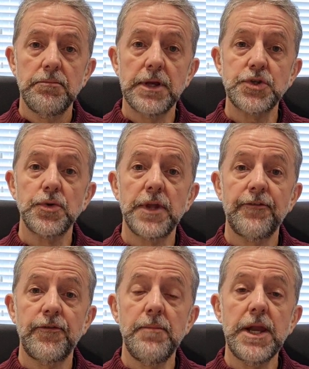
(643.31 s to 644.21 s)
Make sure they're
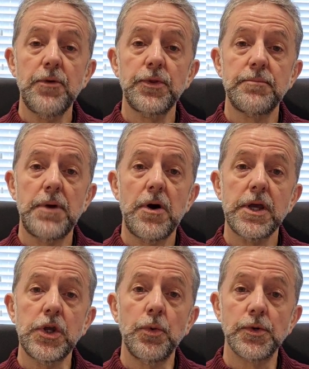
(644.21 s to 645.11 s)
familiar with the
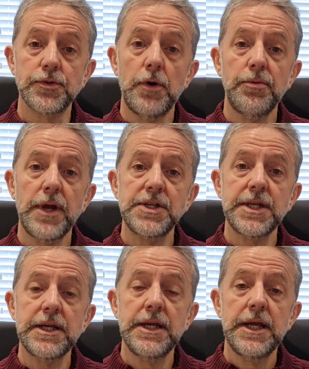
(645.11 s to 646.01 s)
market you want to operate
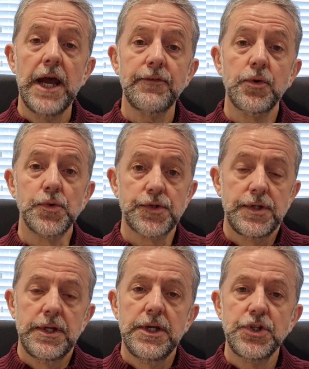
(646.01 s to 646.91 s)
in, and of course,